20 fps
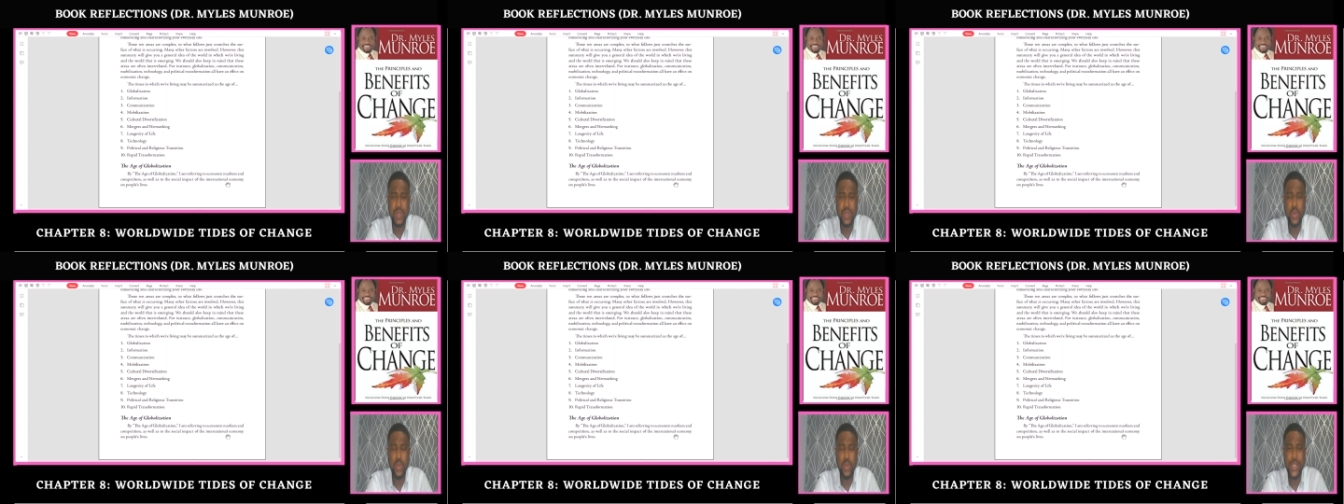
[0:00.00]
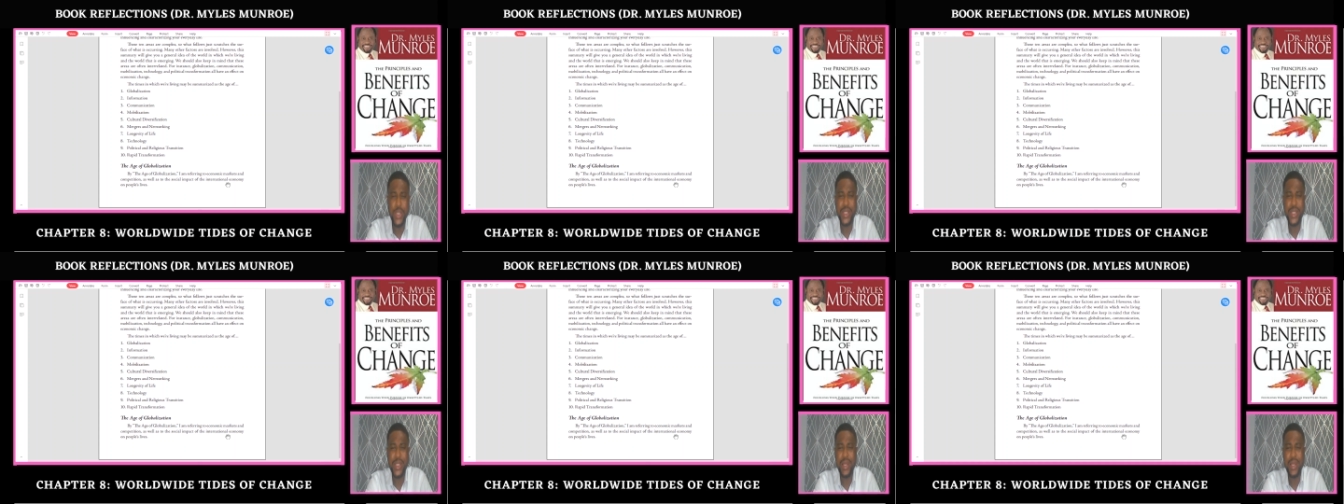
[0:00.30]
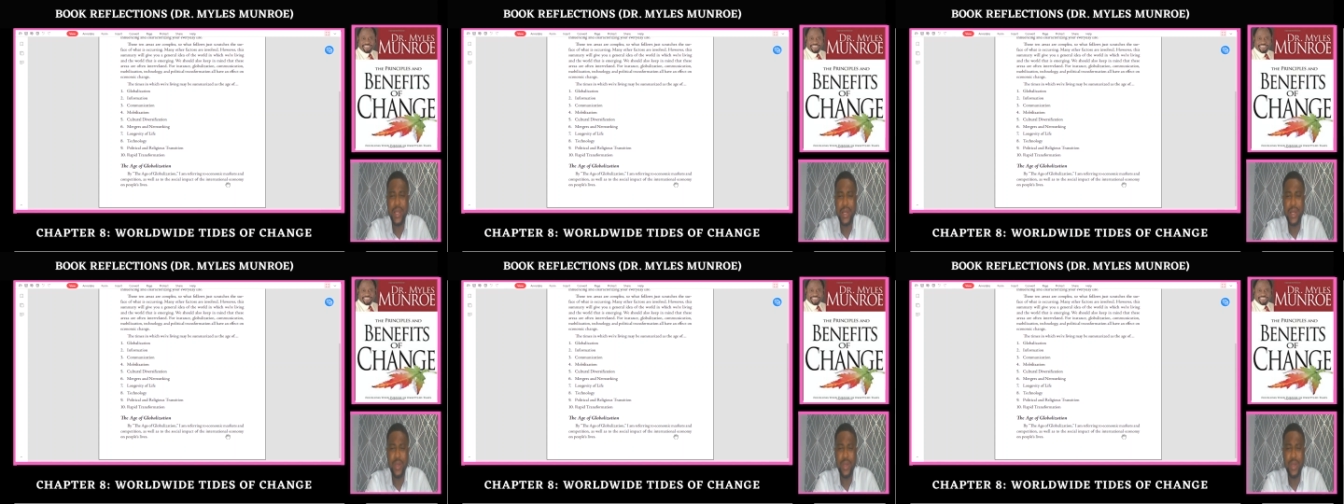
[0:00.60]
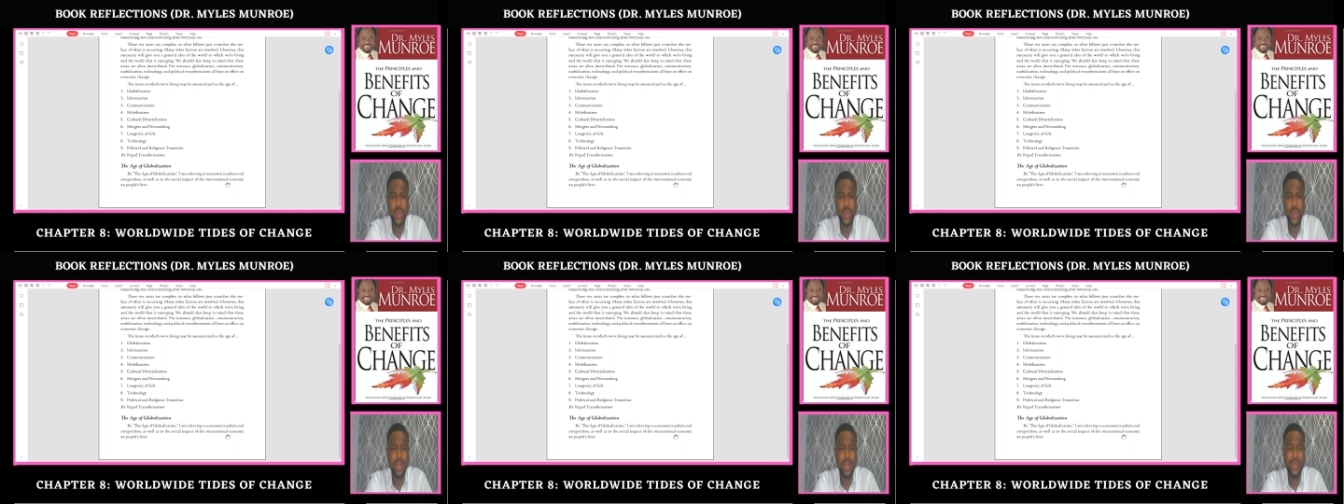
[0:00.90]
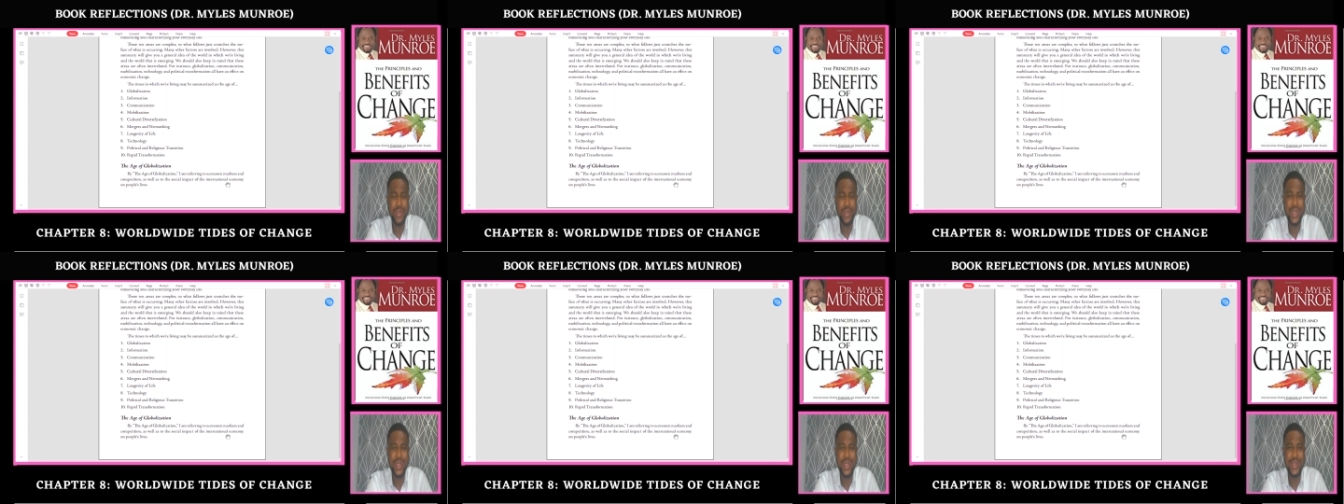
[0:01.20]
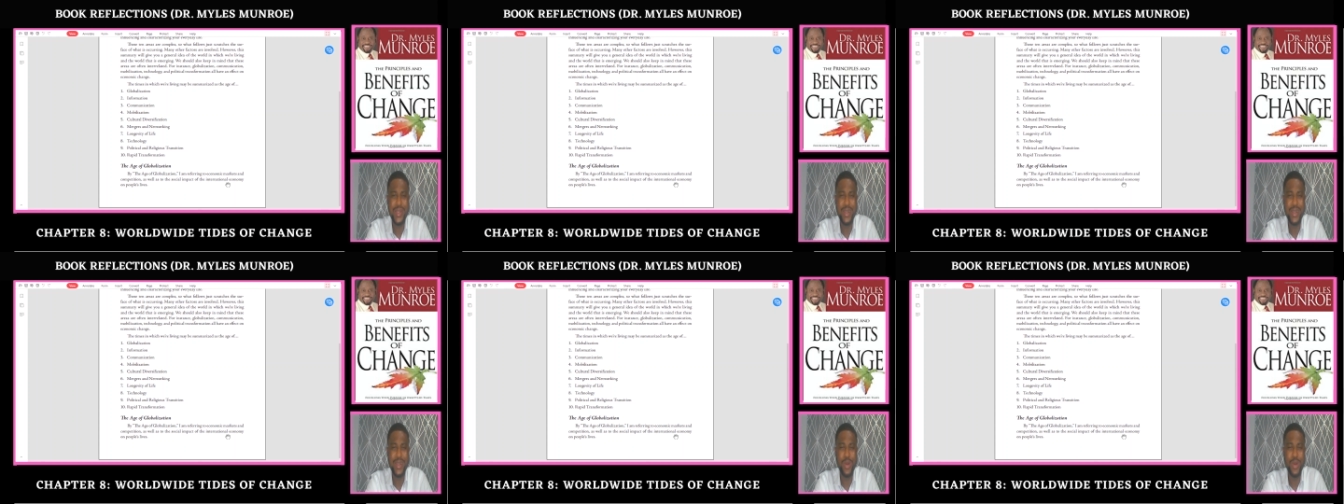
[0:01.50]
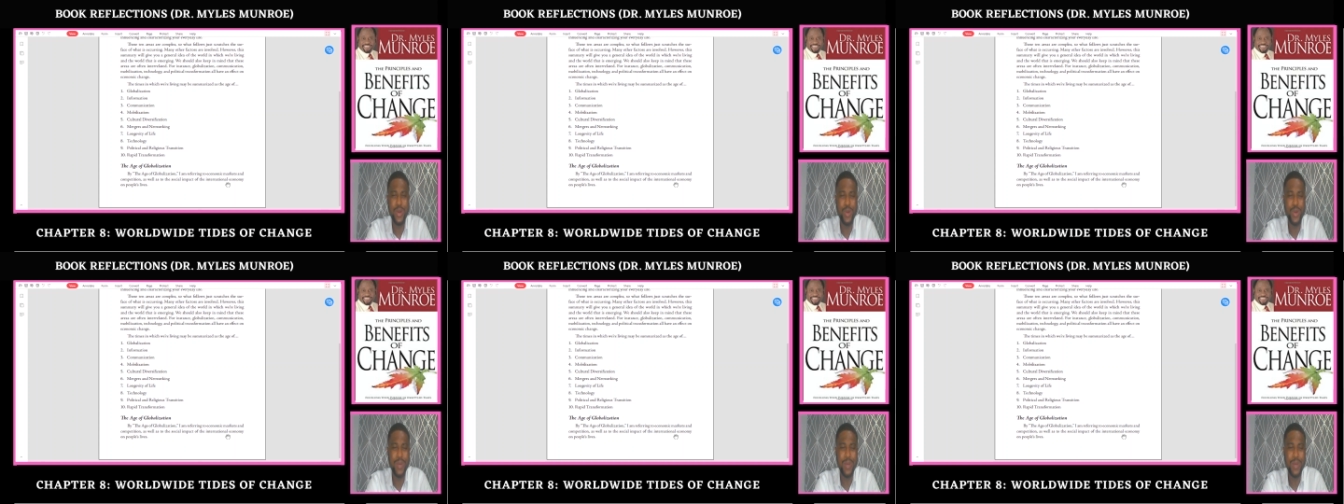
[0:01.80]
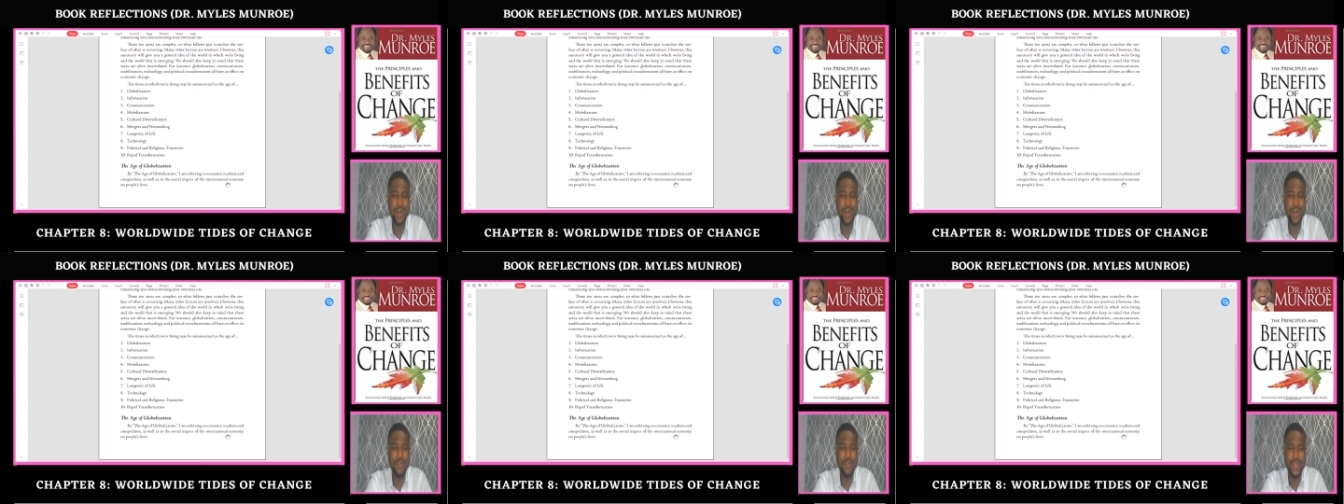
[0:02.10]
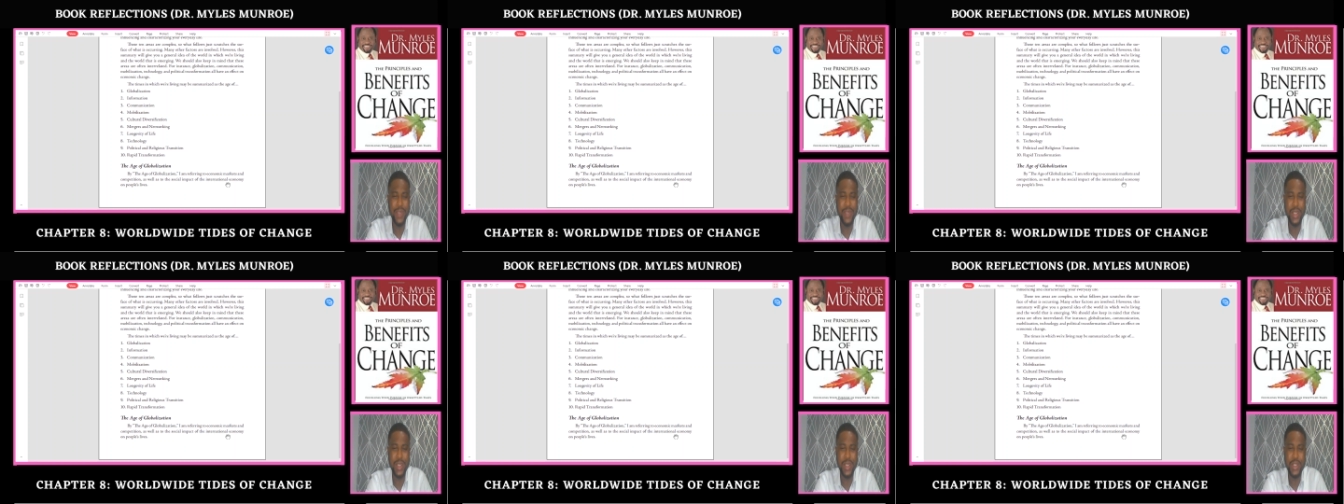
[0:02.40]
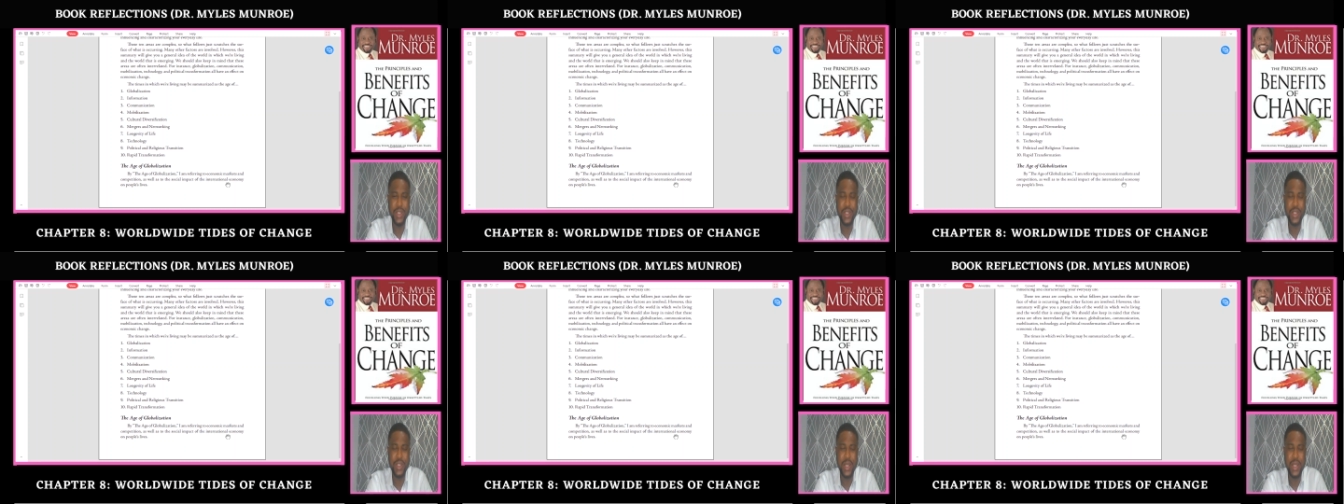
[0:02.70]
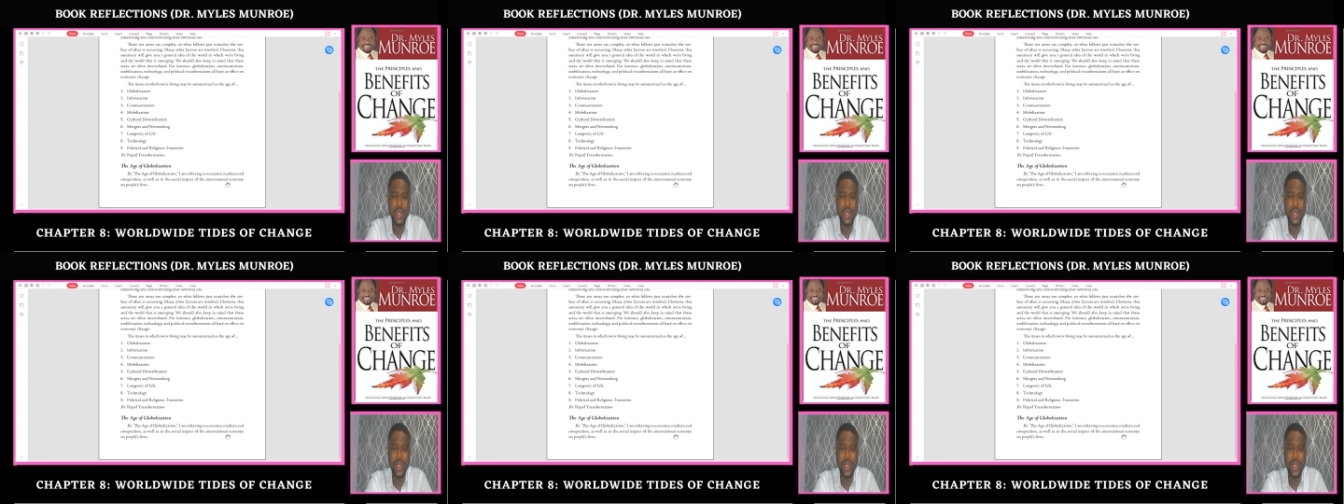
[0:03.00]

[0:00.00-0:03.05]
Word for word: we say that the world is a global village,